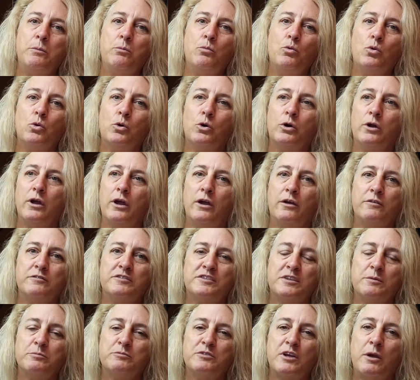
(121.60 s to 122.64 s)
more of
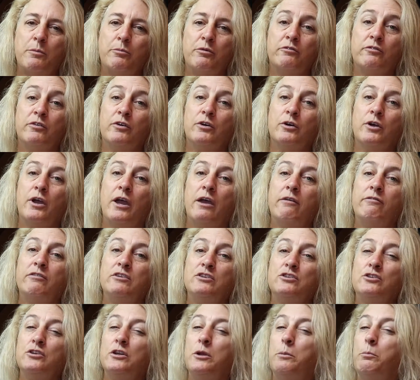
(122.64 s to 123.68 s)
some type of a heavy
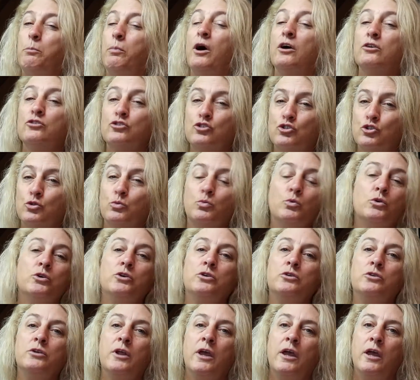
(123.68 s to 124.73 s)
duty puncture
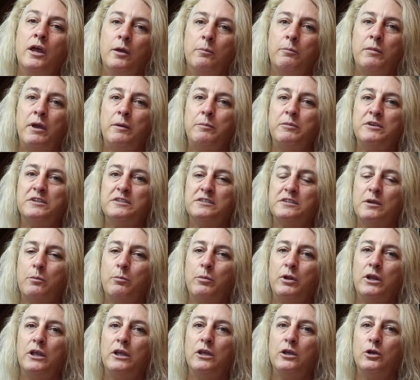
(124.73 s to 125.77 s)
wound. Maybe
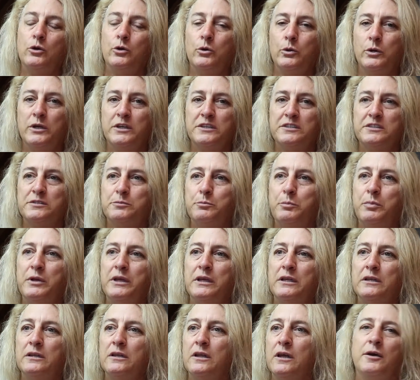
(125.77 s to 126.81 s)
somebody who has
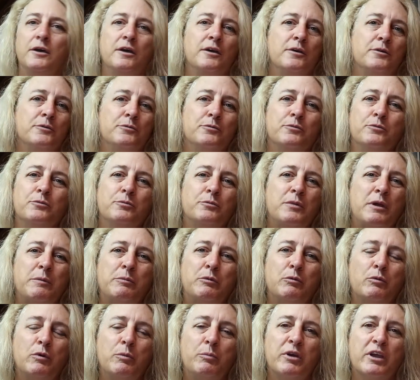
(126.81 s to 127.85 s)
been,
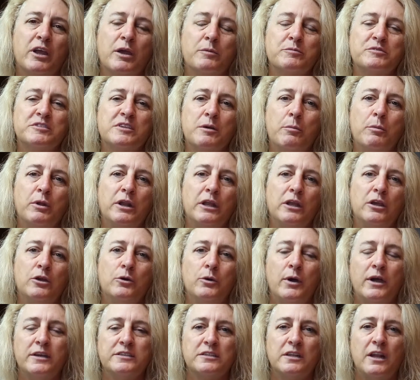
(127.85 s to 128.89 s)
maybe we pick up somebody who
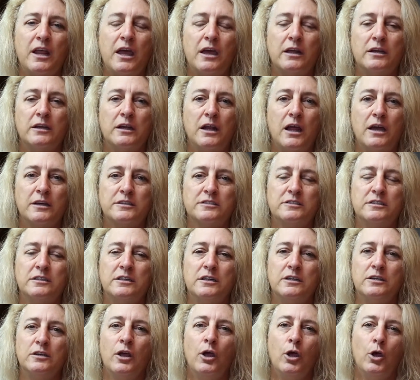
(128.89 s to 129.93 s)
hasn't had an
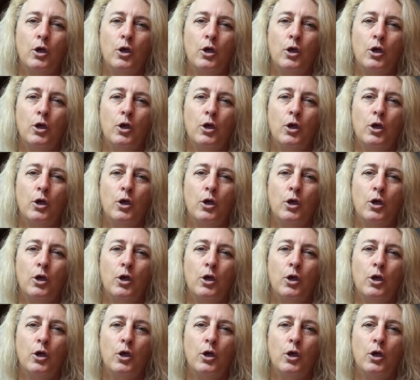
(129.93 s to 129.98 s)
accident